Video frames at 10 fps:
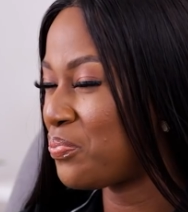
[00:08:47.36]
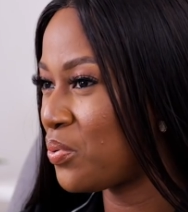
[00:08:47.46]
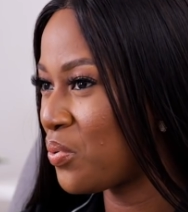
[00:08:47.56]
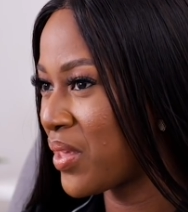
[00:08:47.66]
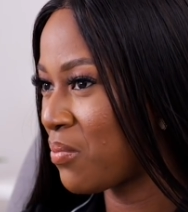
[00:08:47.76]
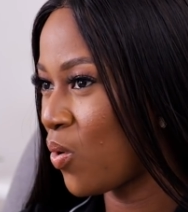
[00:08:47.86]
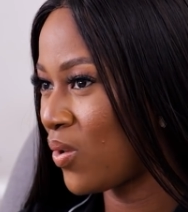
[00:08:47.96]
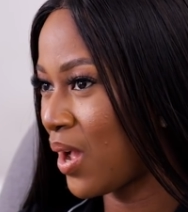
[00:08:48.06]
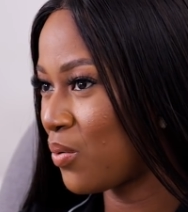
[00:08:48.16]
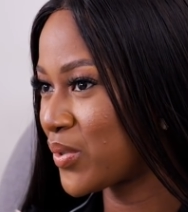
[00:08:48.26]
pull them
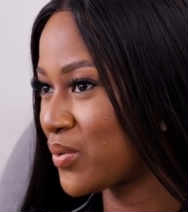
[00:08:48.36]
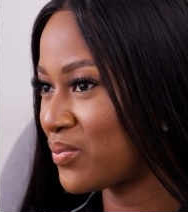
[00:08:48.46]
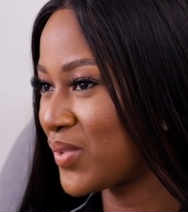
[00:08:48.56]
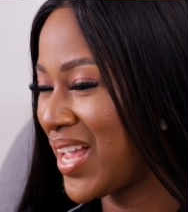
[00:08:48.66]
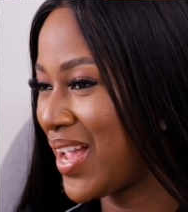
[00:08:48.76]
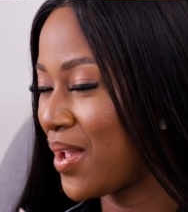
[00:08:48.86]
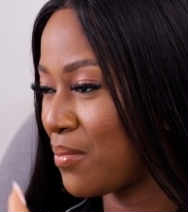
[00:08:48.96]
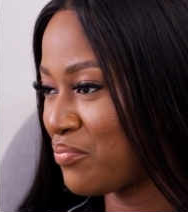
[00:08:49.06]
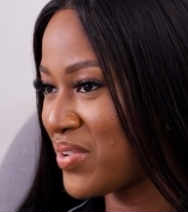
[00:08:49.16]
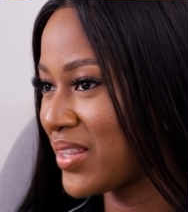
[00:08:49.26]
all out,
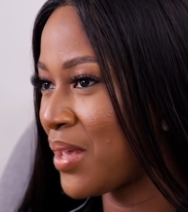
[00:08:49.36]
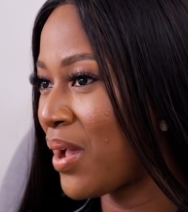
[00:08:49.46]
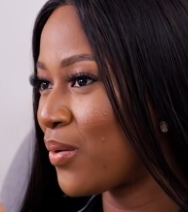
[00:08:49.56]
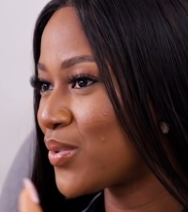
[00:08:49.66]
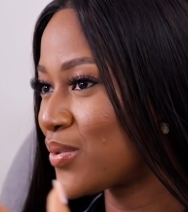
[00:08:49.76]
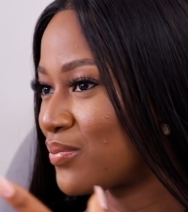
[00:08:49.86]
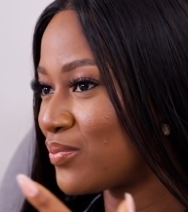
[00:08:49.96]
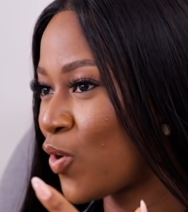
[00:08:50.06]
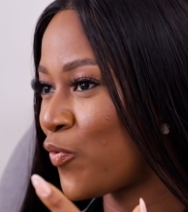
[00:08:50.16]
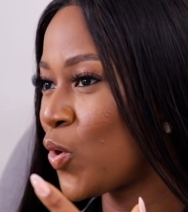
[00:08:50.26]
bring them out
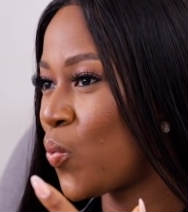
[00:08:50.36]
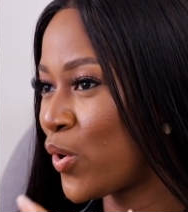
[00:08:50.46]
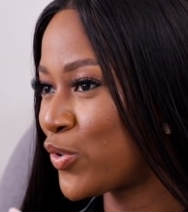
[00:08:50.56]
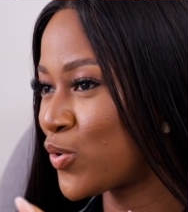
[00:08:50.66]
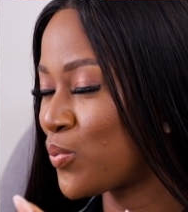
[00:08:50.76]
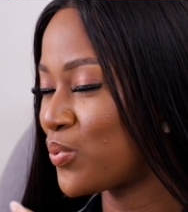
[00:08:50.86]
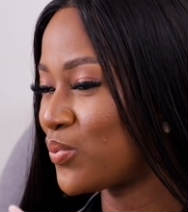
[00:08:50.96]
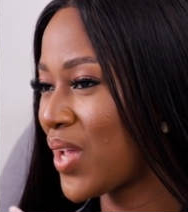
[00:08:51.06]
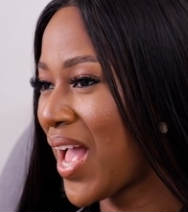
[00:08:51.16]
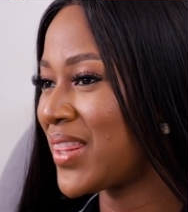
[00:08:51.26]
of your wardrobe,
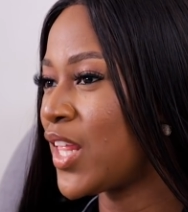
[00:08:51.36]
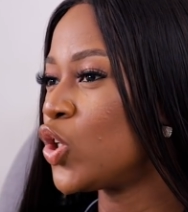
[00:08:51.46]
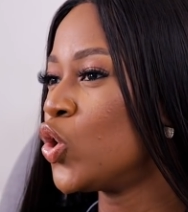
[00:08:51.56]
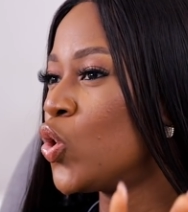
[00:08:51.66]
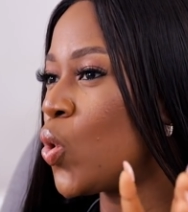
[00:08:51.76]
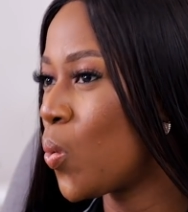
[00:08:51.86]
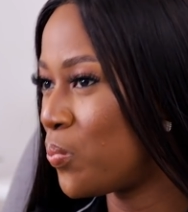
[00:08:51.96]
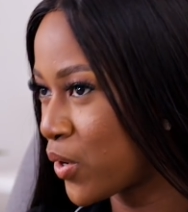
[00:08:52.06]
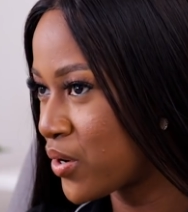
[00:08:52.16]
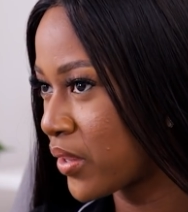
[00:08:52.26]
and then go
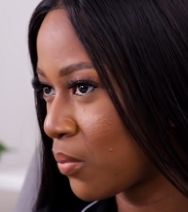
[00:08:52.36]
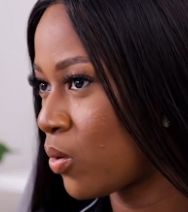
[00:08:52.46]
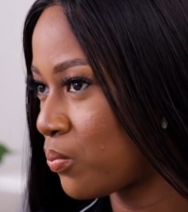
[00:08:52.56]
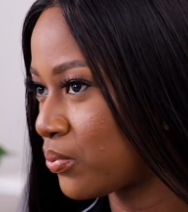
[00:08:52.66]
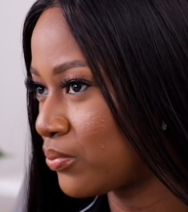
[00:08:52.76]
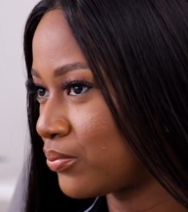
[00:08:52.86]
burn them up.